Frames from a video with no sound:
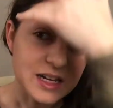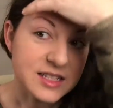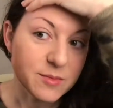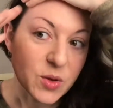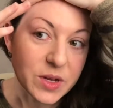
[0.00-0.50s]
as
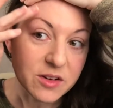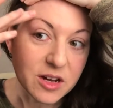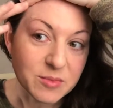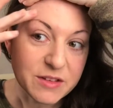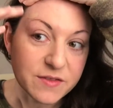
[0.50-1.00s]
I'm going
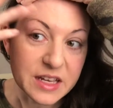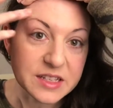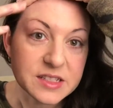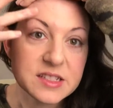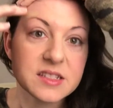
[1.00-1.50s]
around my
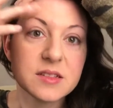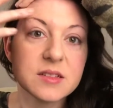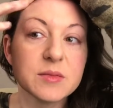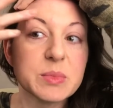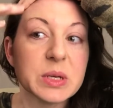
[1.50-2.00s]
face,
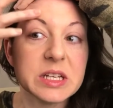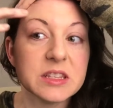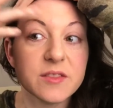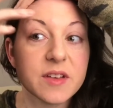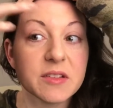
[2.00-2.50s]
putting
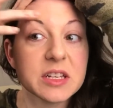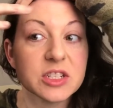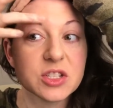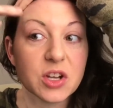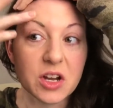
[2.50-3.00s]
the
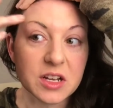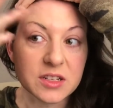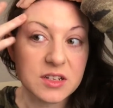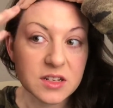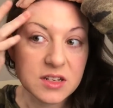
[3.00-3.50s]
foundation
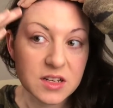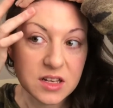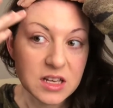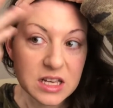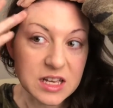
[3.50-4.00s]
on,
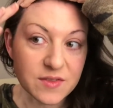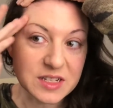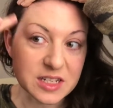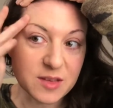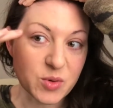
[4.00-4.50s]
if at
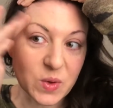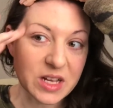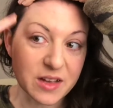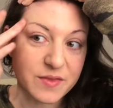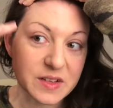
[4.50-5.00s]
any point
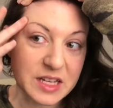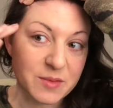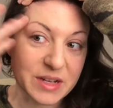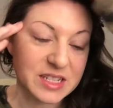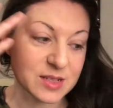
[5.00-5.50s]
I feel like
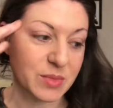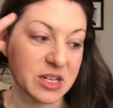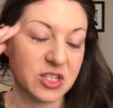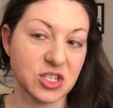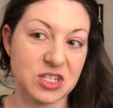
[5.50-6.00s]
my
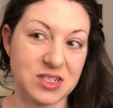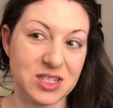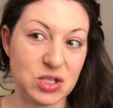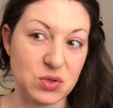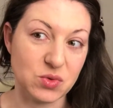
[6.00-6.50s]
sponge is
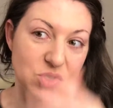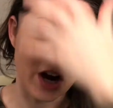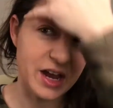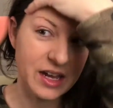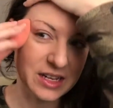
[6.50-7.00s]
too
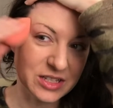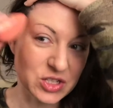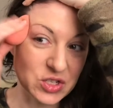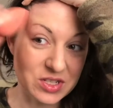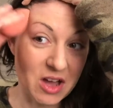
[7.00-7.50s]
dry and it's
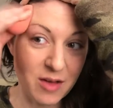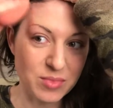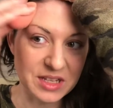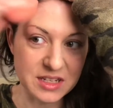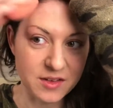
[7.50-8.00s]
just not
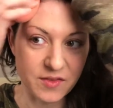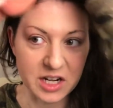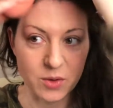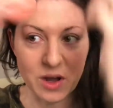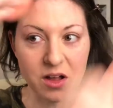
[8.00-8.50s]
blending
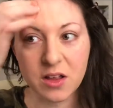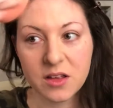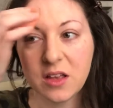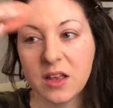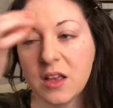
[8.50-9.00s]
very well,
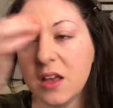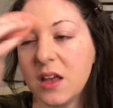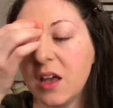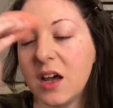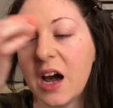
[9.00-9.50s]

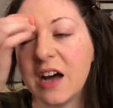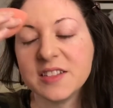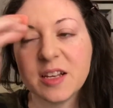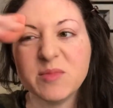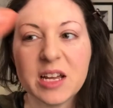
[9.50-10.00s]
I'll
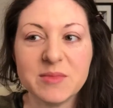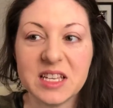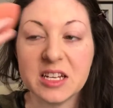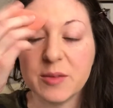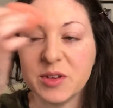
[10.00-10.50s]
sometimes
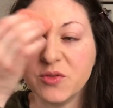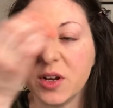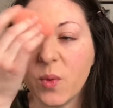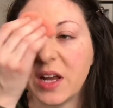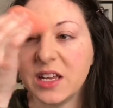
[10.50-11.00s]
get up and
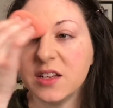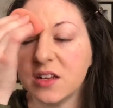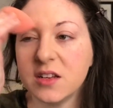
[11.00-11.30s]
re-wet it